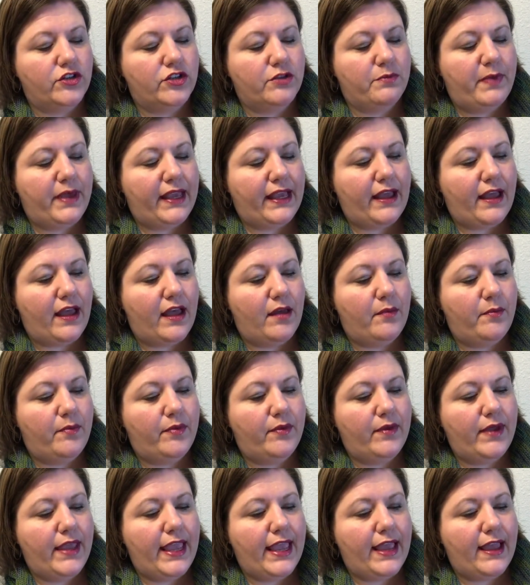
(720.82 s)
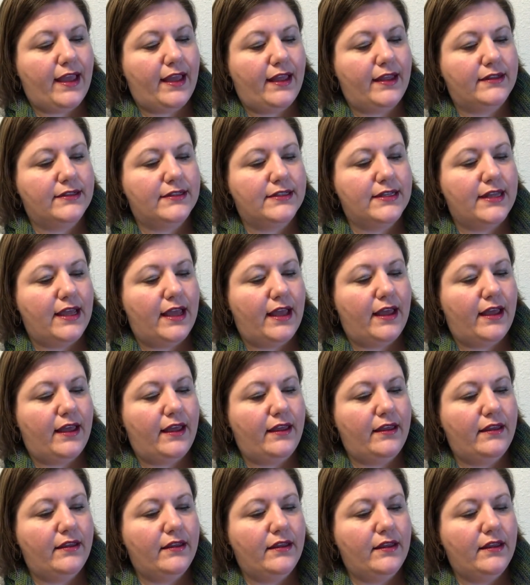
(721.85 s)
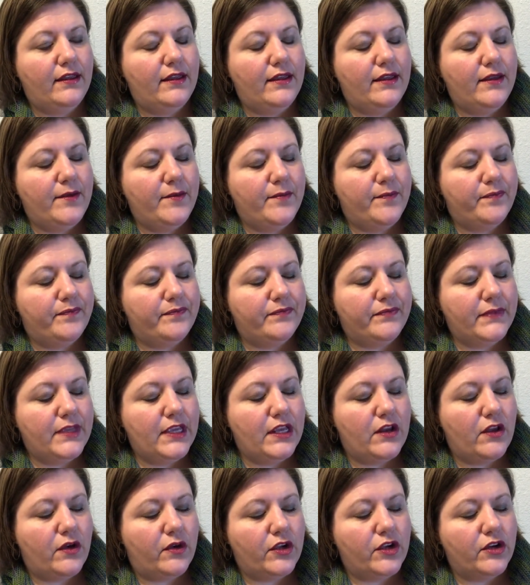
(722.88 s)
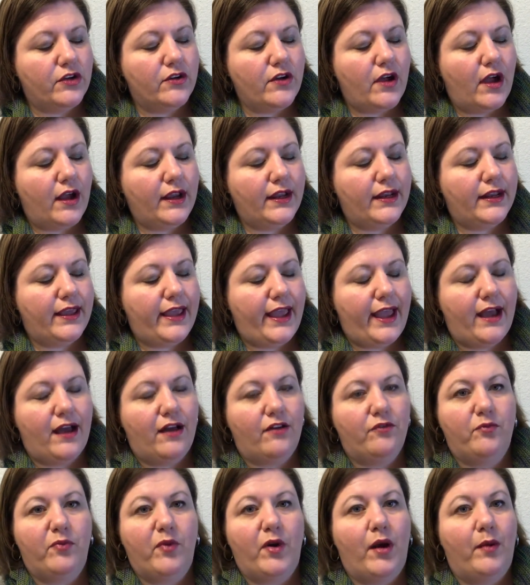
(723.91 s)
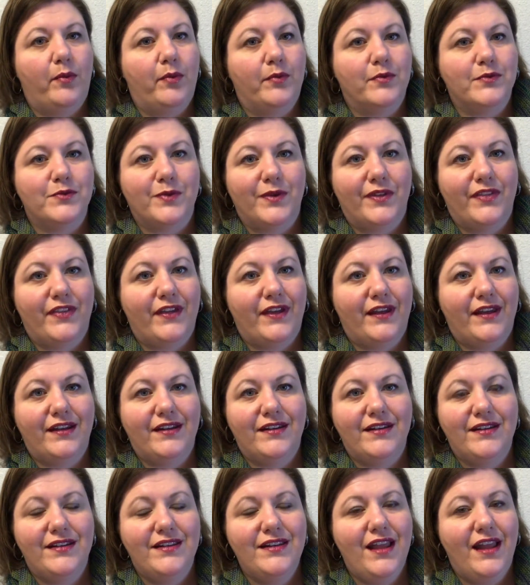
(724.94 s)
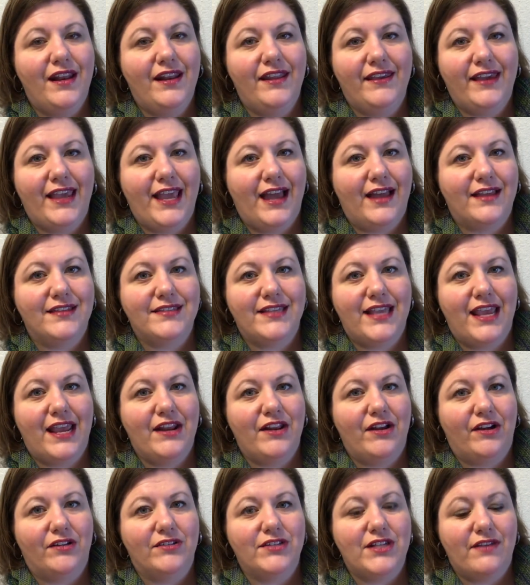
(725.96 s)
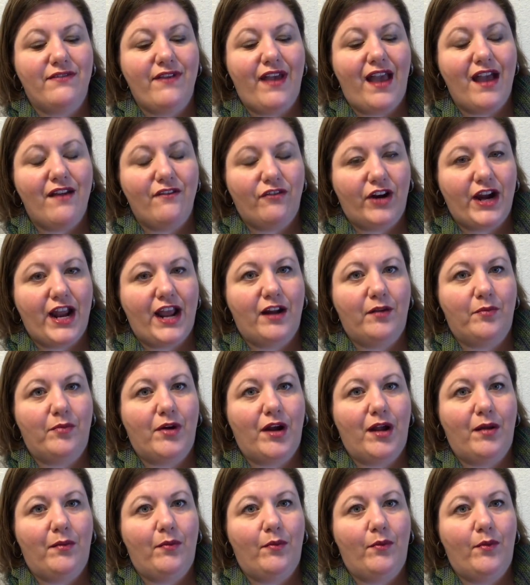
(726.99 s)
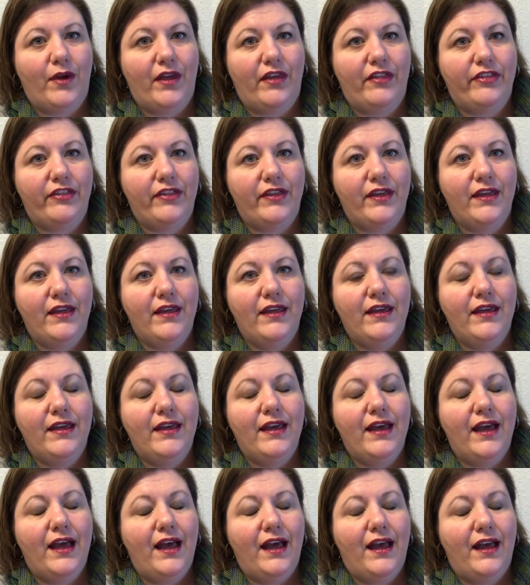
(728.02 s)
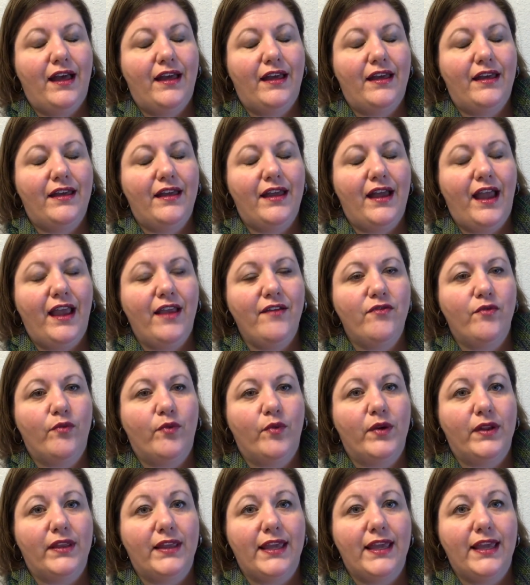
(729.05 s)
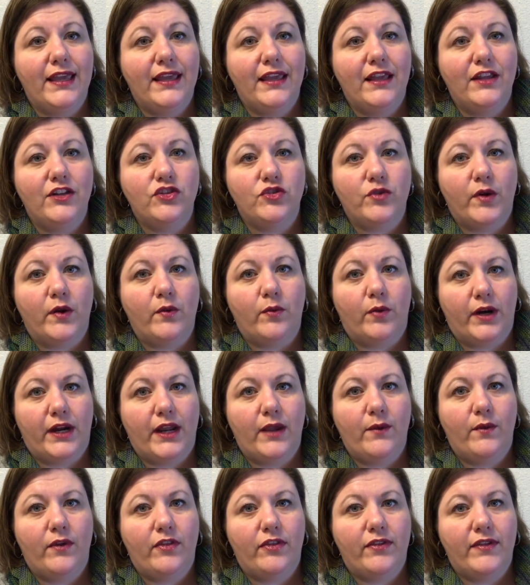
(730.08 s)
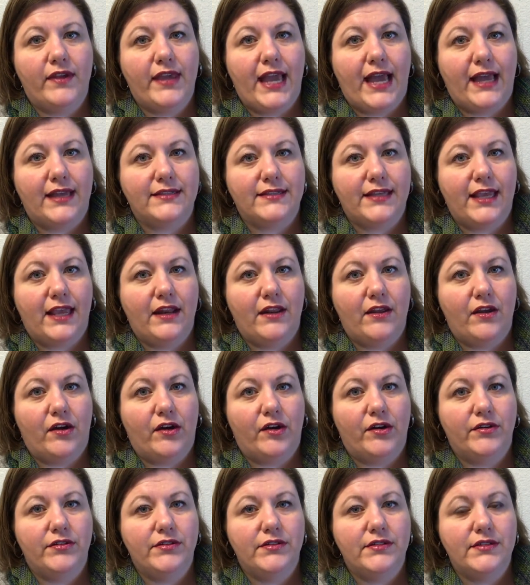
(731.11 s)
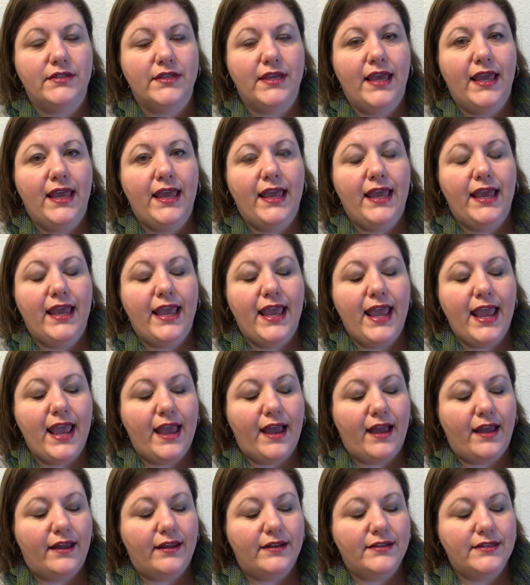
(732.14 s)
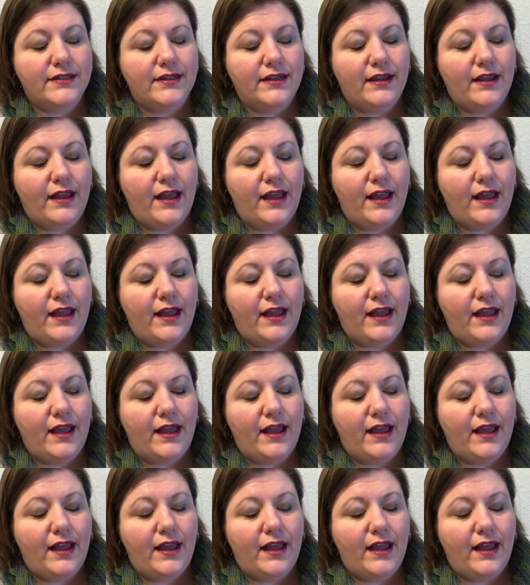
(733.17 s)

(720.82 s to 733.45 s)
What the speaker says: to pick up, and you're not going to have problems with it. None of the Cascade yarns I've ever had a problem with. I've really enjoyed working with Cascade yarns, and